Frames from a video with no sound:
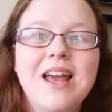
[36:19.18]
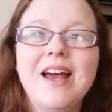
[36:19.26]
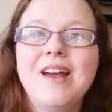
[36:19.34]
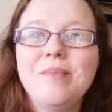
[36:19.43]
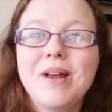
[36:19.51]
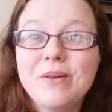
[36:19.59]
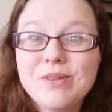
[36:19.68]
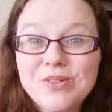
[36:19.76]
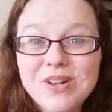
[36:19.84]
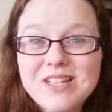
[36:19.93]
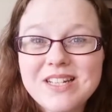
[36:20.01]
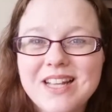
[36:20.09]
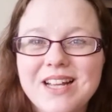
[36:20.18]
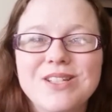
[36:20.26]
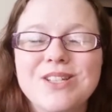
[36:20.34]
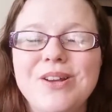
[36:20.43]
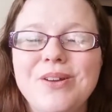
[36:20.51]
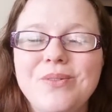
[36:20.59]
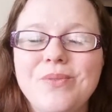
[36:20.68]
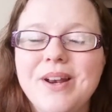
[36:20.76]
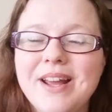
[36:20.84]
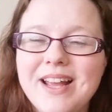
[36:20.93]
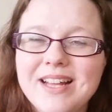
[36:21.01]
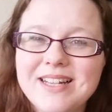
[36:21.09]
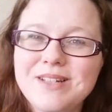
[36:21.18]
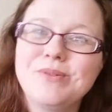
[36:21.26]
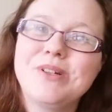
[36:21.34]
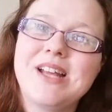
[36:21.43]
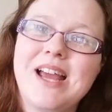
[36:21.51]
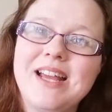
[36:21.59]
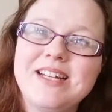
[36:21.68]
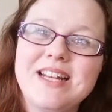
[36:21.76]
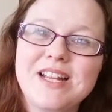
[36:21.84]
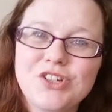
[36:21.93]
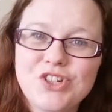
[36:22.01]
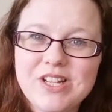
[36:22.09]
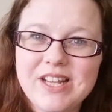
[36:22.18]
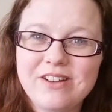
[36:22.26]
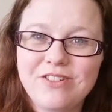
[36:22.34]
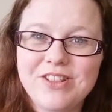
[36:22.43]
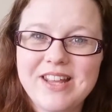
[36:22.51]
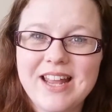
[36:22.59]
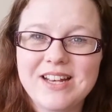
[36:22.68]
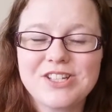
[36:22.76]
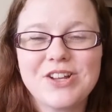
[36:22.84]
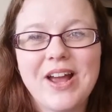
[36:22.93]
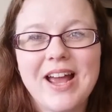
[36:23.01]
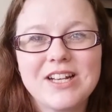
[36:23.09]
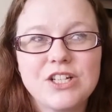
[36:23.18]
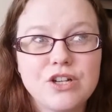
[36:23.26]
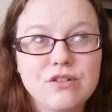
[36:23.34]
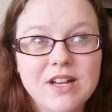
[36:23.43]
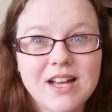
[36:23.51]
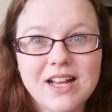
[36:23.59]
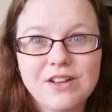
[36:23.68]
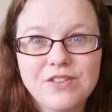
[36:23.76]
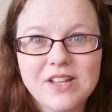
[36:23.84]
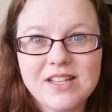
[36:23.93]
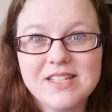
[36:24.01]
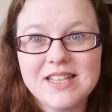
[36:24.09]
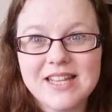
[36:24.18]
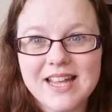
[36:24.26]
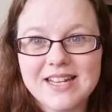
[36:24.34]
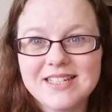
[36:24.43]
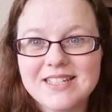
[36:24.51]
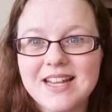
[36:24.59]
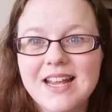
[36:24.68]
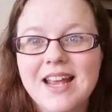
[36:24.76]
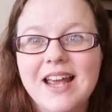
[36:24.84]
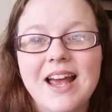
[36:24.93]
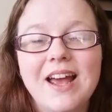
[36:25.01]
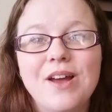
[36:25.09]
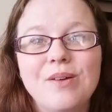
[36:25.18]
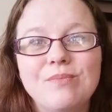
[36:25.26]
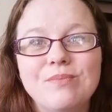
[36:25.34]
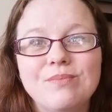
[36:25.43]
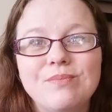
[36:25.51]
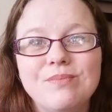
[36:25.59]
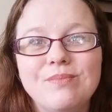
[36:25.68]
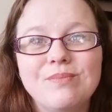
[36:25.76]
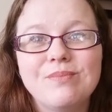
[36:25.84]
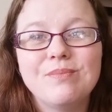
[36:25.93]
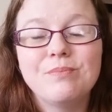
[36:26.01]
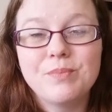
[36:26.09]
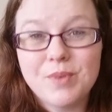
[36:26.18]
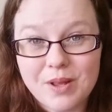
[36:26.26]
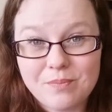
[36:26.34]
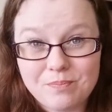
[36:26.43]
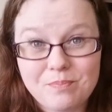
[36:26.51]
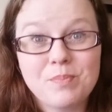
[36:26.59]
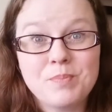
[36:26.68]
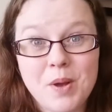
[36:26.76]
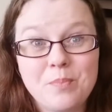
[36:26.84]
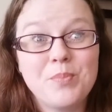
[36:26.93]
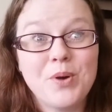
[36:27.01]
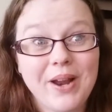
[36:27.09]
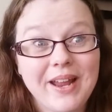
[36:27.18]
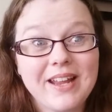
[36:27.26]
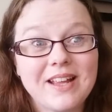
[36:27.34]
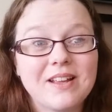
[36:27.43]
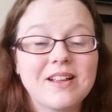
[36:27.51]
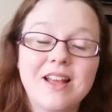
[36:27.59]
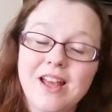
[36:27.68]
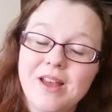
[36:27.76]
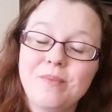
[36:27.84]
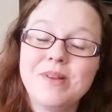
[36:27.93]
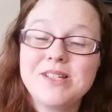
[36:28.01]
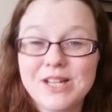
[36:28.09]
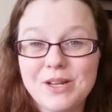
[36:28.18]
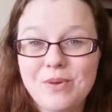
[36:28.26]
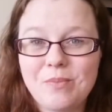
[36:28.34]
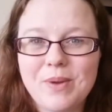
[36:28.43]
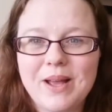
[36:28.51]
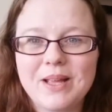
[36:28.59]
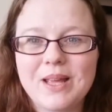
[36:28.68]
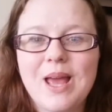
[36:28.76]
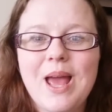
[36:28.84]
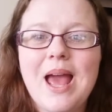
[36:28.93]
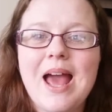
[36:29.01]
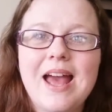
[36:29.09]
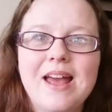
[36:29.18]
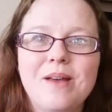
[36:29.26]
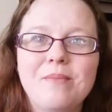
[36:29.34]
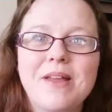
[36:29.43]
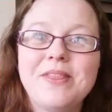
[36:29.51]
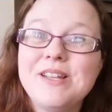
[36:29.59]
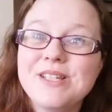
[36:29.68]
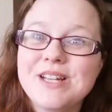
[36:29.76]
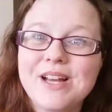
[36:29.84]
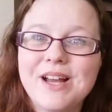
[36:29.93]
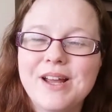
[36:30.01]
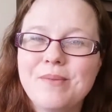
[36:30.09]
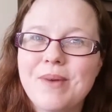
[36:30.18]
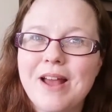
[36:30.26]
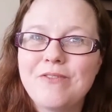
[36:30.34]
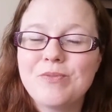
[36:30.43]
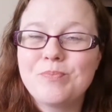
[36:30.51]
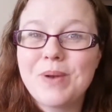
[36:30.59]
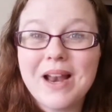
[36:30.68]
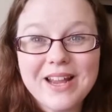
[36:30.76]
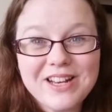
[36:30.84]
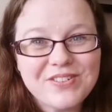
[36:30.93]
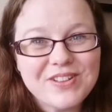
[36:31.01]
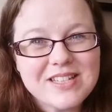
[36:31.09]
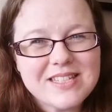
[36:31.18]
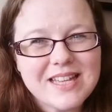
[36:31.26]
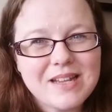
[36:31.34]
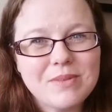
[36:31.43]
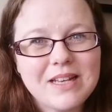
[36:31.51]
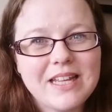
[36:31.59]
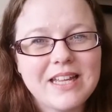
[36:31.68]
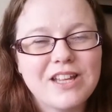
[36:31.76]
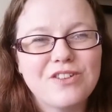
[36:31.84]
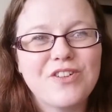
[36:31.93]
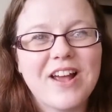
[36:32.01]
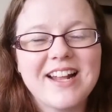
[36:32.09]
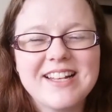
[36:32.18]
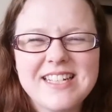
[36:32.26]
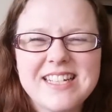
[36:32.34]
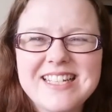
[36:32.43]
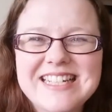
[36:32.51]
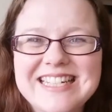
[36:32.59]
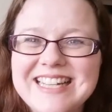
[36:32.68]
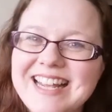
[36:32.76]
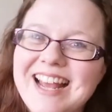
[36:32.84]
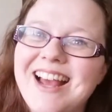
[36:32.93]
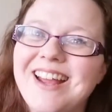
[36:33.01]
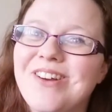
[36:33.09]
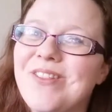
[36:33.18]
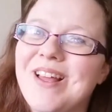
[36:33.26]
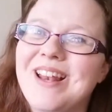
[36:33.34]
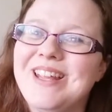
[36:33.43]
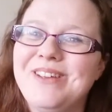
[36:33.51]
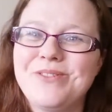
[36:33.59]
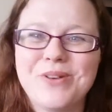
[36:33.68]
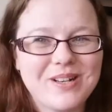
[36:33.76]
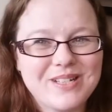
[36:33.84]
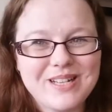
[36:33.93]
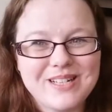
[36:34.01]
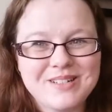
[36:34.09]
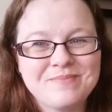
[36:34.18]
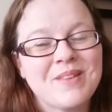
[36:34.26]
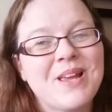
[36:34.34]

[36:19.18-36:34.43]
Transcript: And I was granted that, so when I had Edward, I had an extra year on the end, so I had 2.5 years in the end, a break until I went back. And this time I've applied for the same leave, and yesterday I got that leave granted.